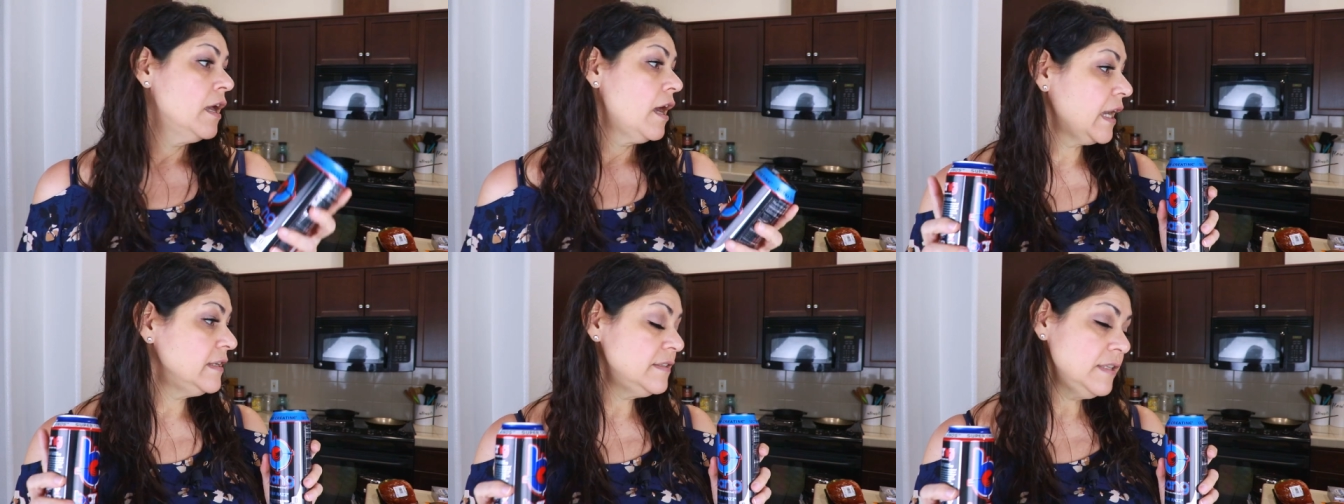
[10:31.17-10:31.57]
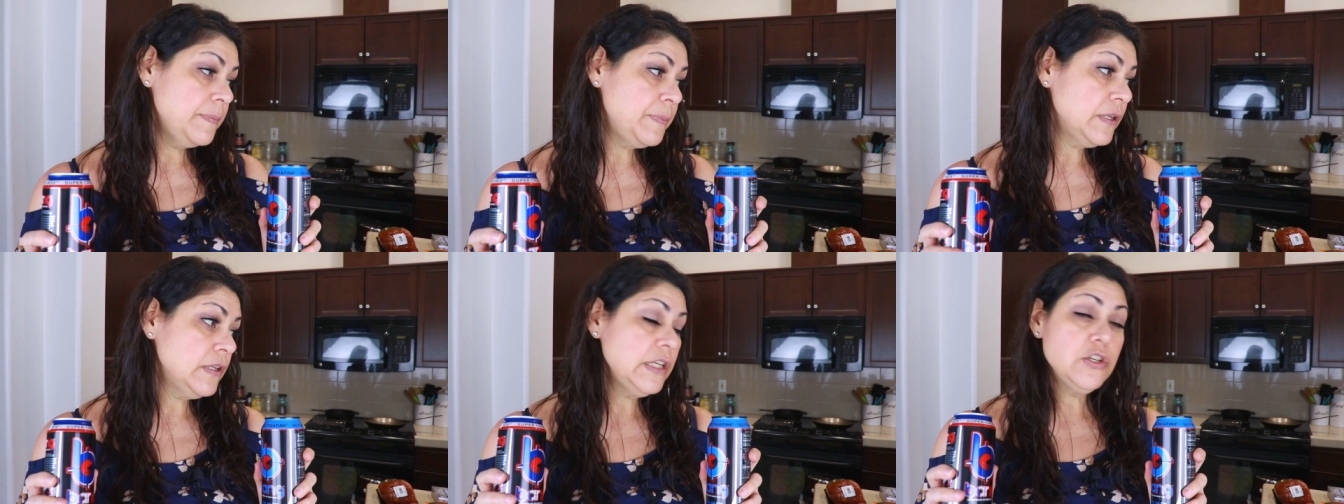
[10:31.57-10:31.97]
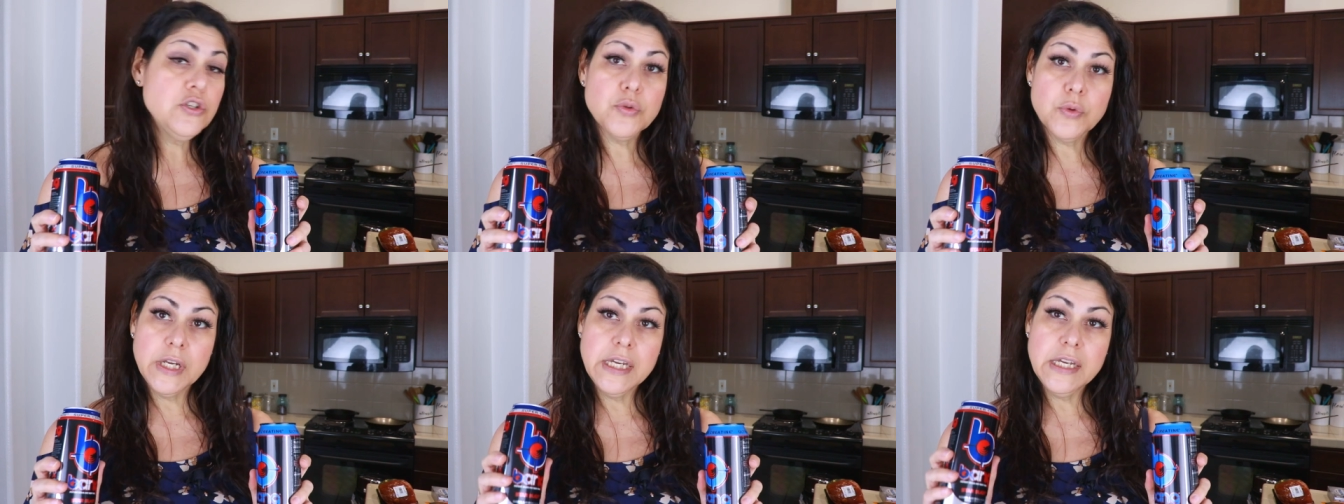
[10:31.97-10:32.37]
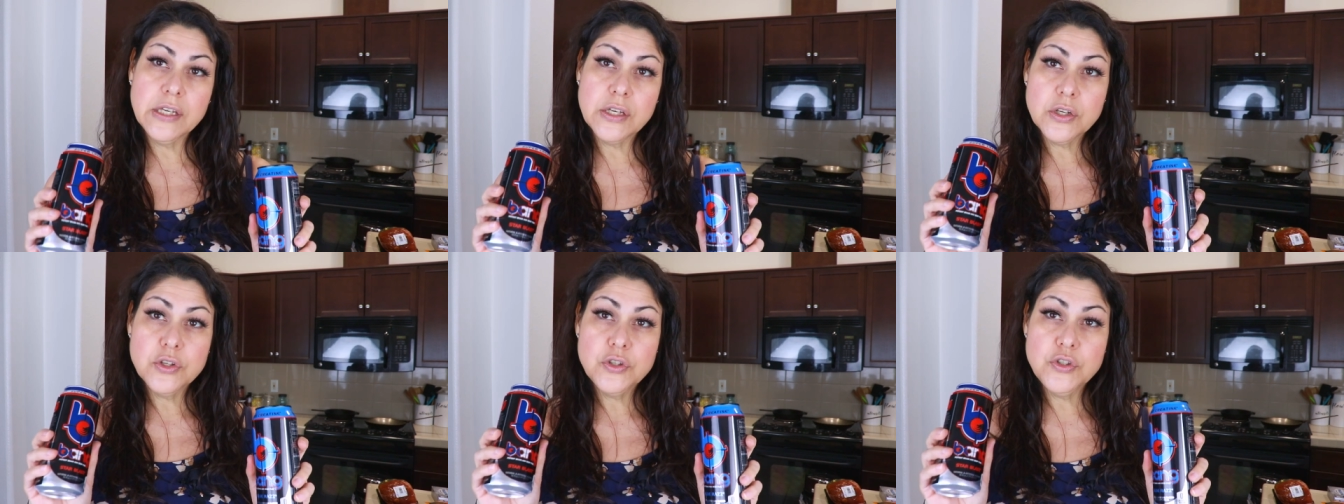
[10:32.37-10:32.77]
I typically
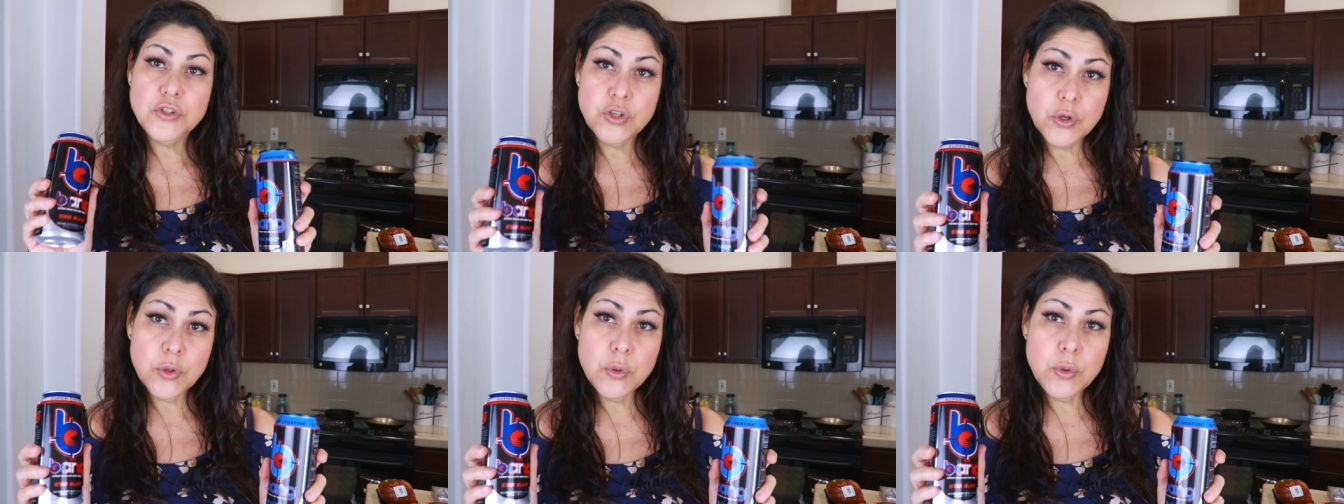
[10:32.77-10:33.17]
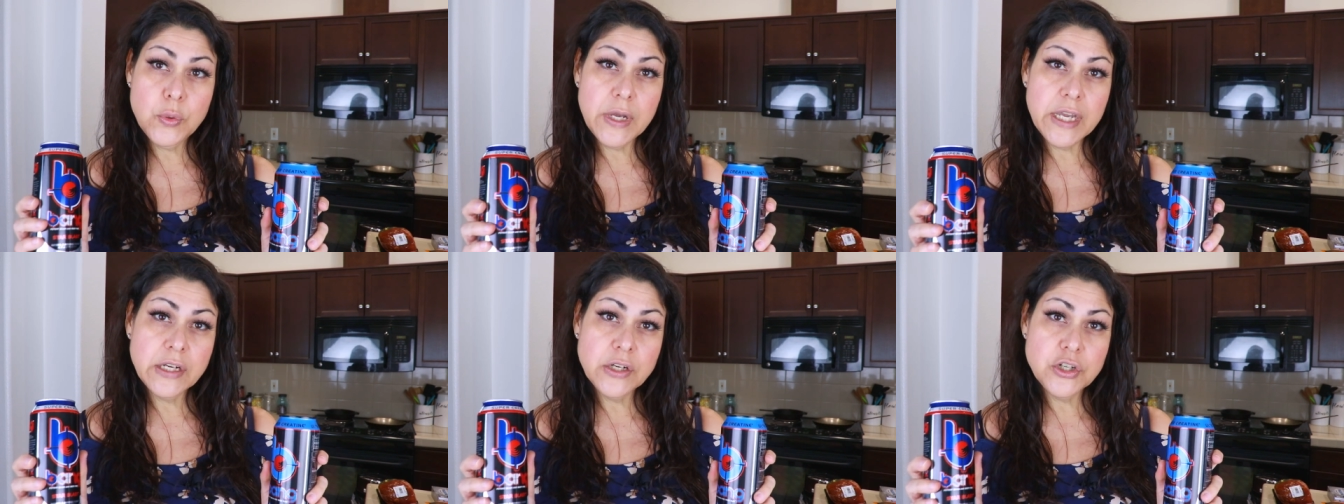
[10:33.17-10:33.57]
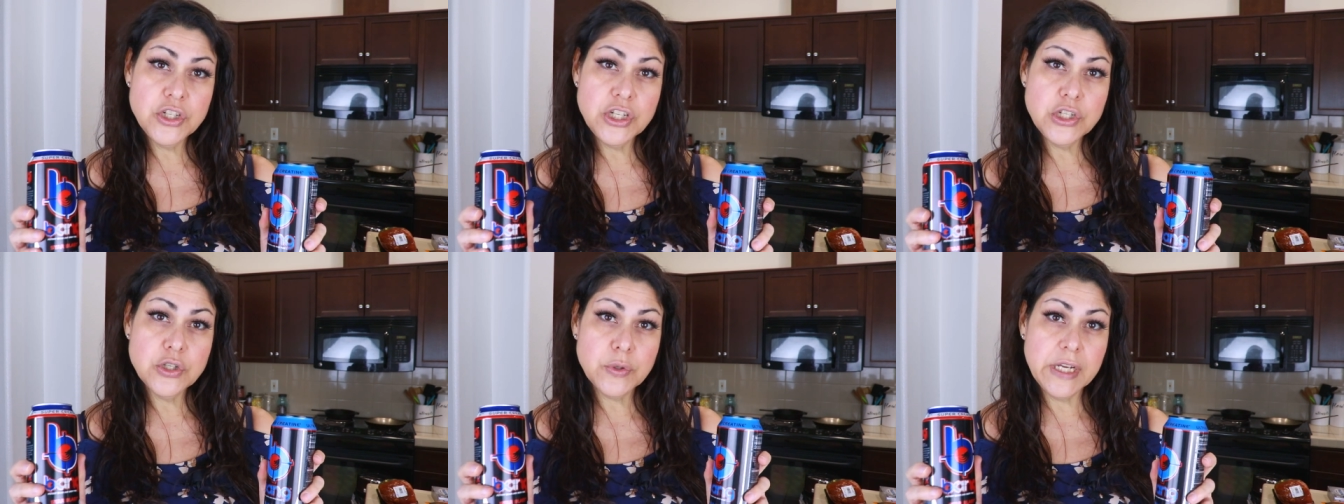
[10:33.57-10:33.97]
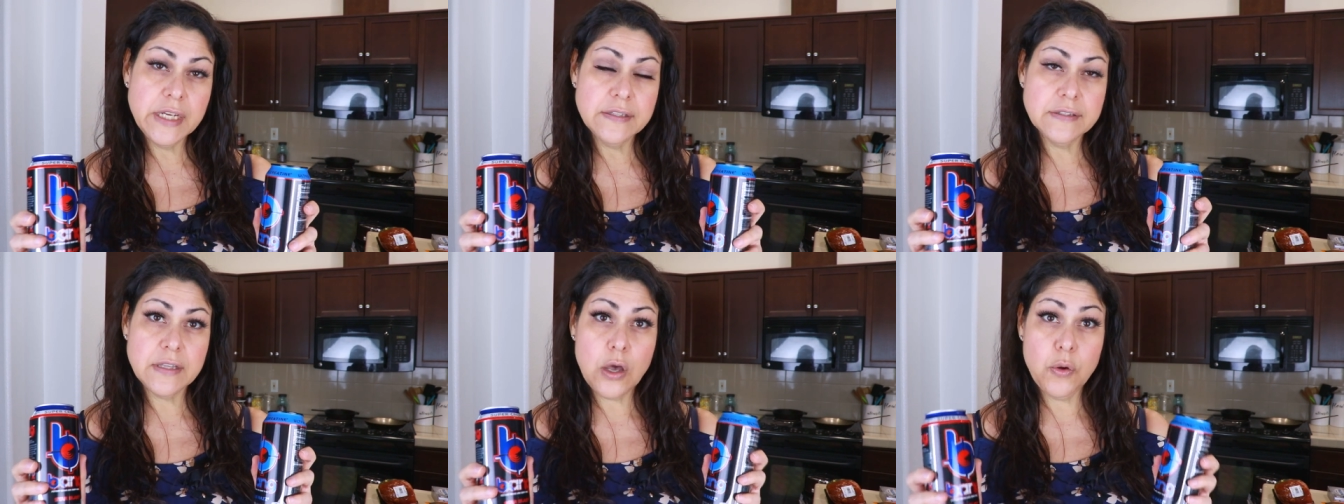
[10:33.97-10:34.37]
drink two energy
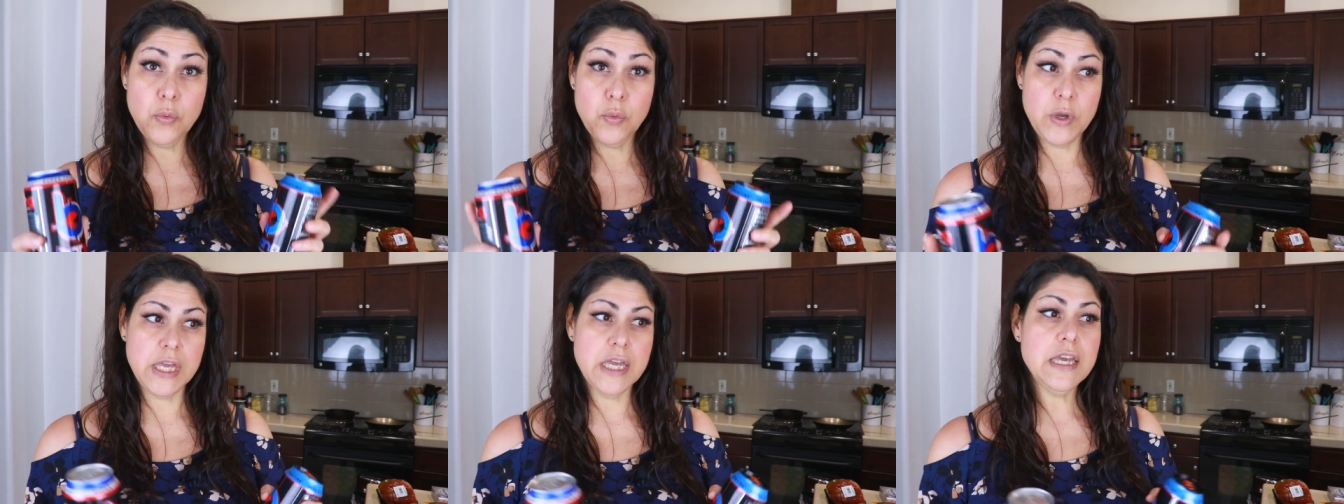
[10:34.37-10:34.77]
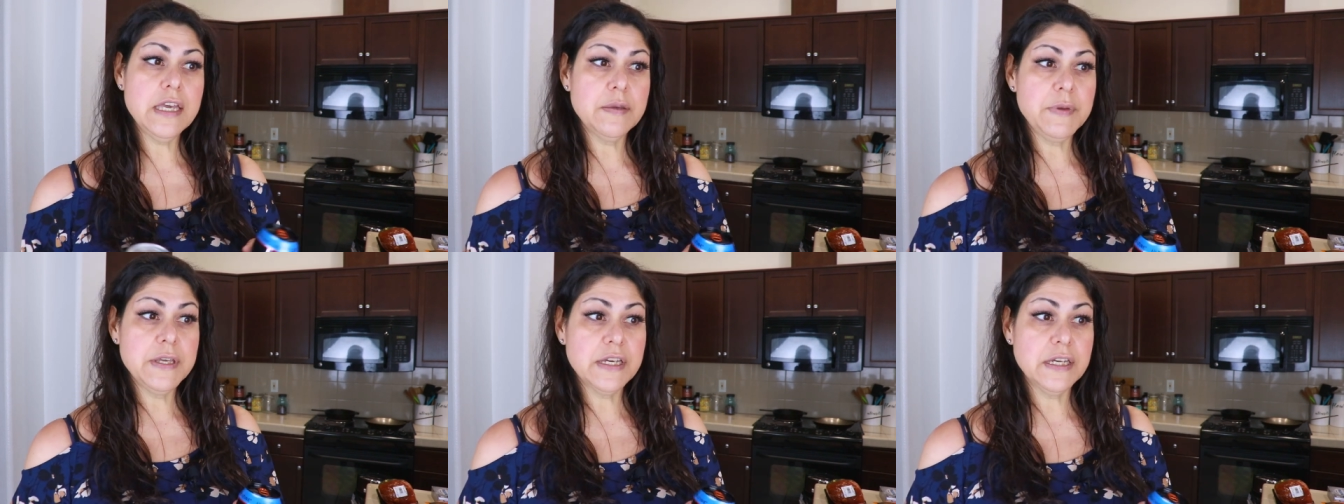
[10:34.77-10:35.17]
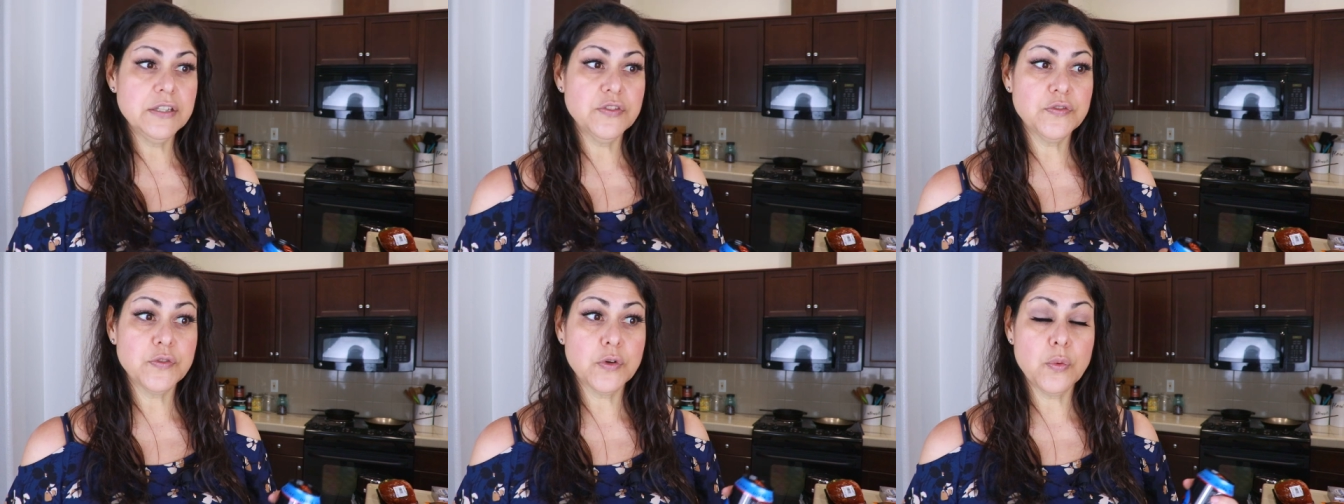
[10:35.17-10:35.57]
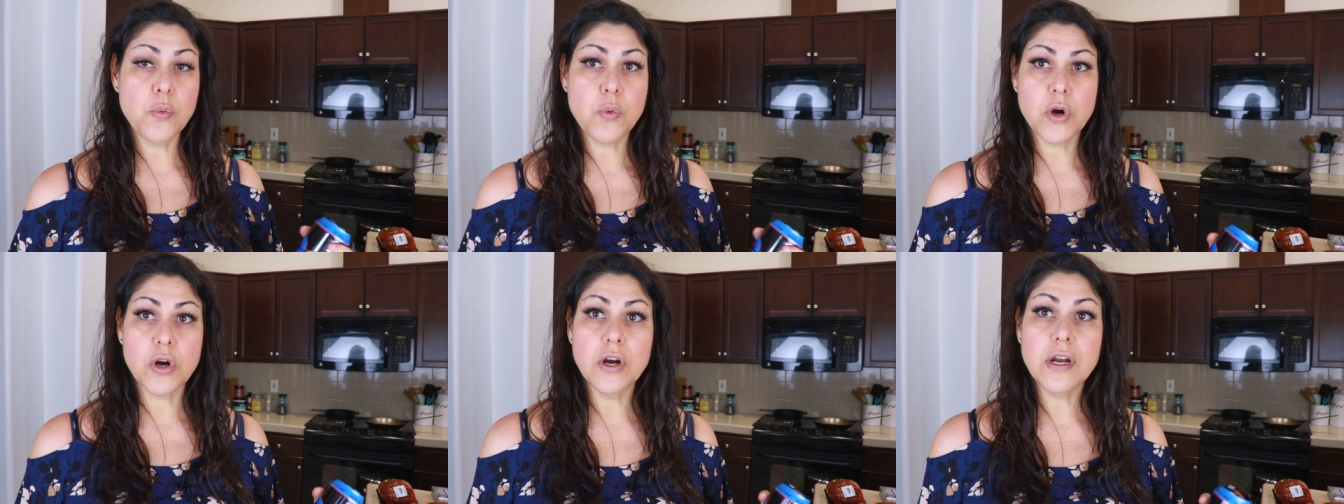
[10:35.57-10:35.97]
drinks a week because for
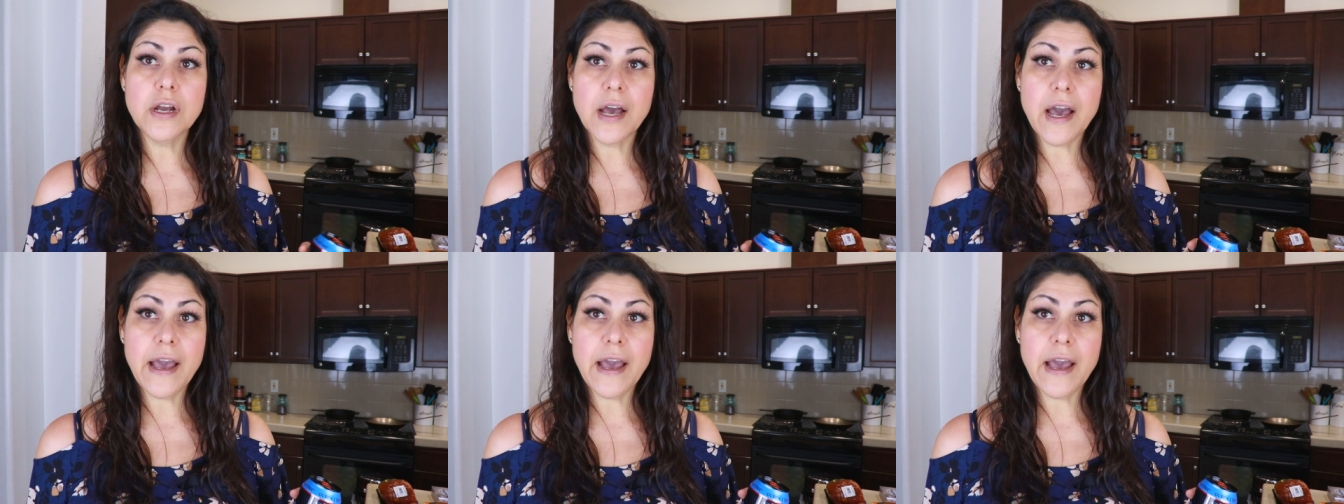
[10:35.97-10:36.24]
work,